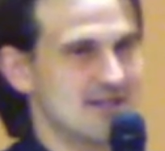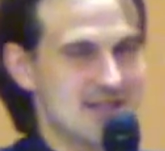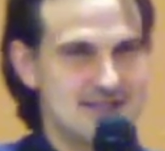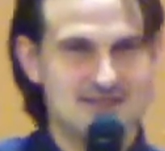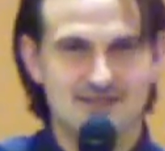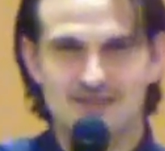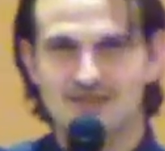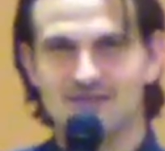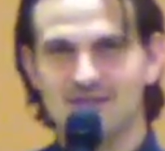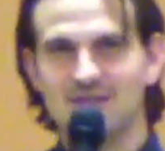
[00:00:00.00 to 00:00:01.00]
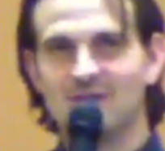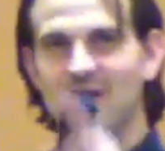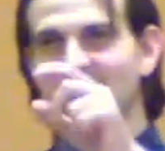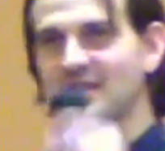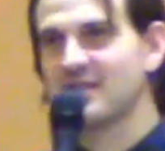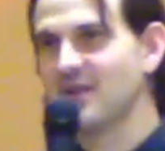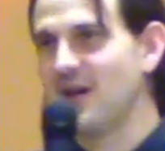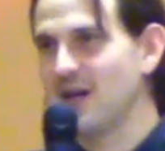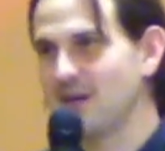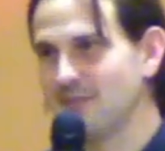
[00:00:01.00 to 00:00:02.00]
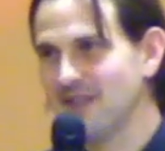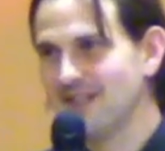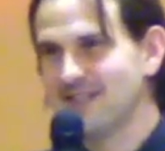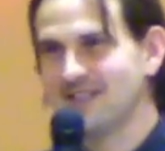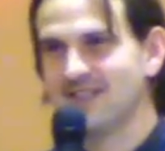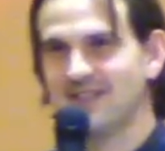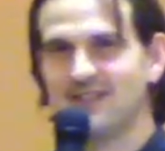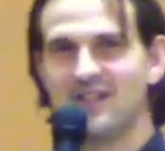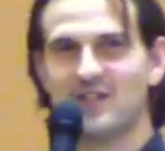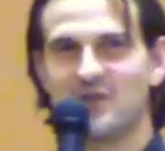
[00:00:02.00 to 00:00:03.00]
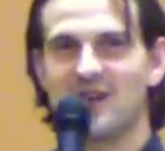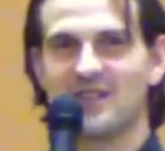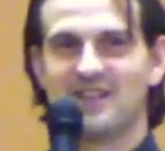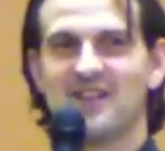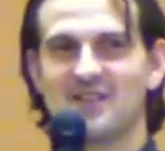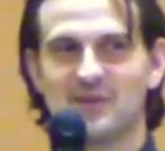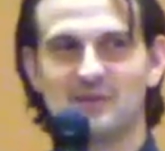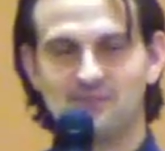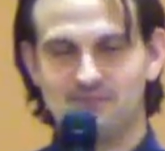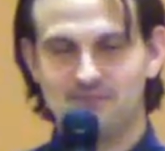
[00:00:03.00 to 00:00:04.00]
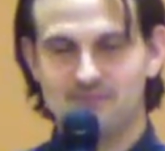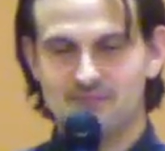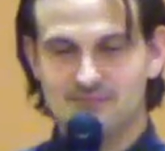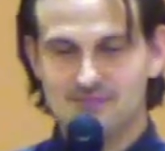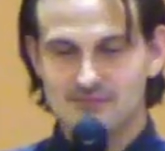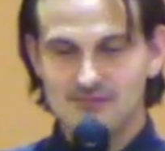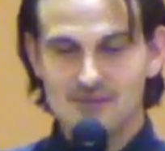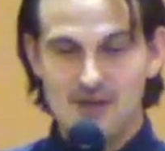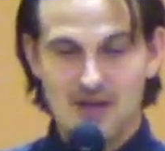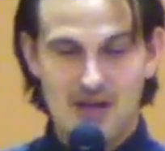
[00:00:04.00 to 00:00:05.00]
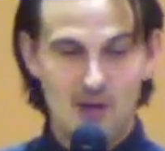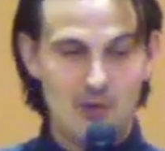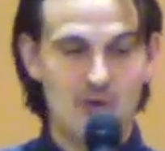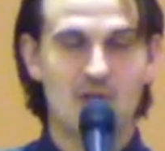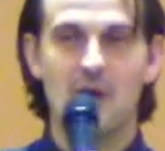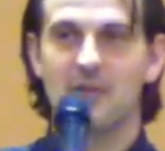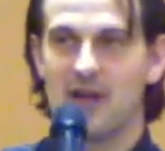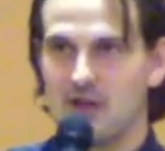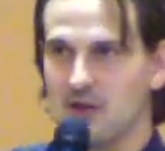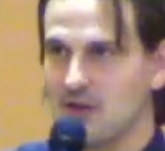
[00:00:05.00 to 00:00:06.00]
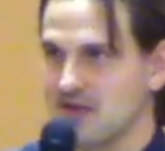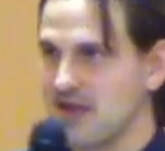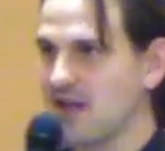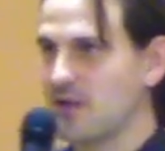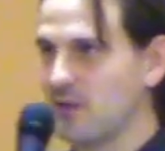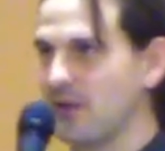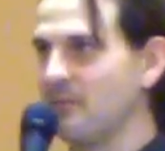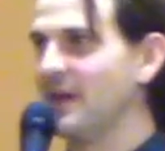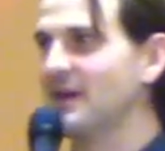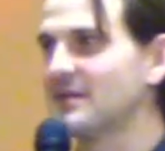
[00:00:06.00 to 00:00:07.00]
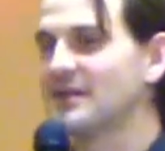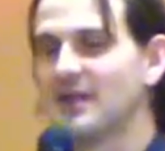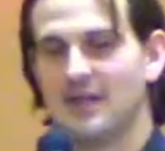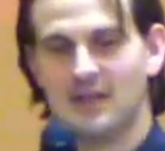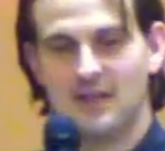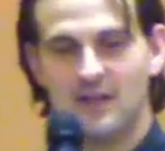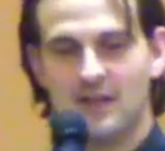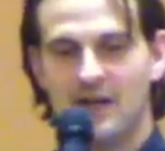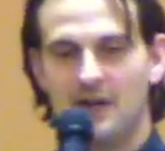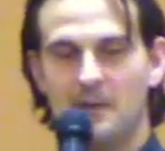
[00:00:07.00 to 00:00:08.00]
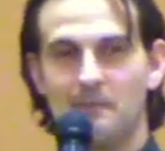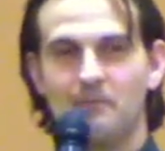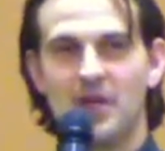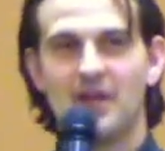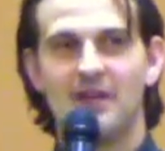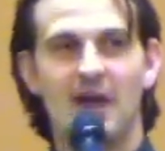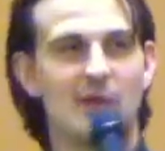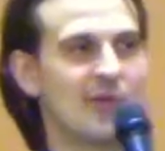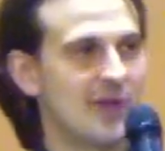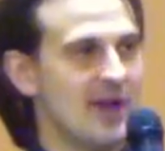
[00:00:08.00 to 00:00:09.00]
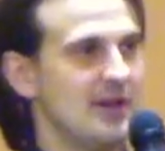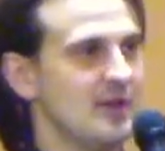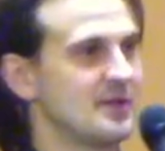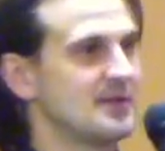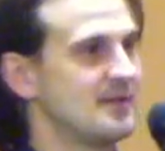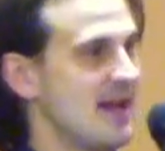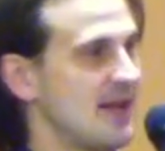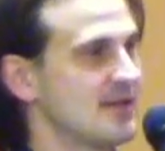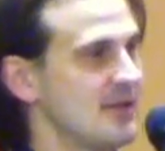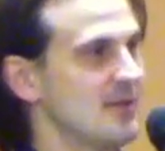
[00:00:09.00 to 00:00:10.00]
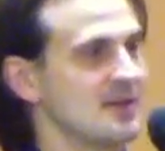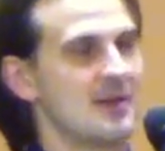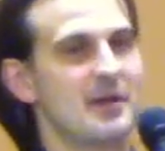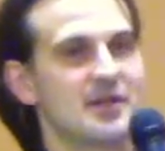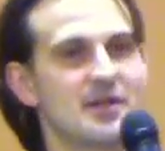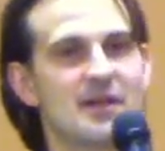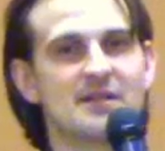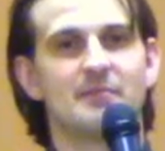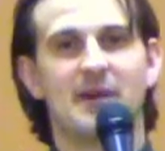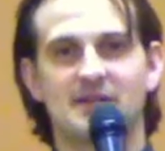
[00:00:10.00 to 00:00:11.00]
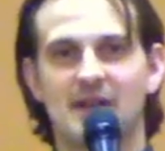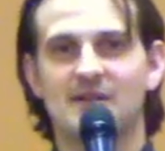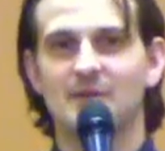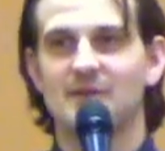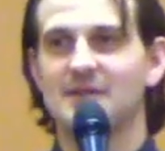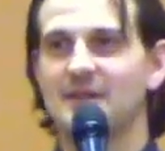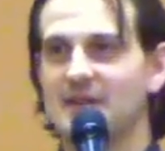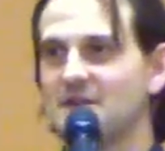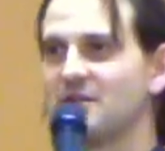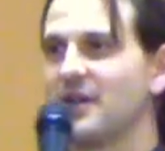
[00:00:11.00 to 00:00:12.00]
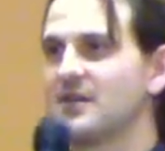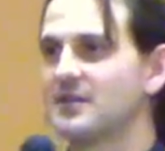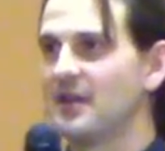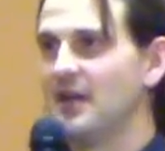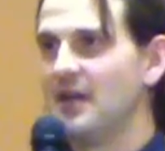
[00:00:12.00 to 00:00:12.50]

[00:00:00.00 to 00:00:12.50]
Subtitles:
said, "You look like a slob. You know, you need to dress nicer." And I woke up and I knew exactly what it meant. That friend whose tattoo was on my chest and my tattoo was on his chest,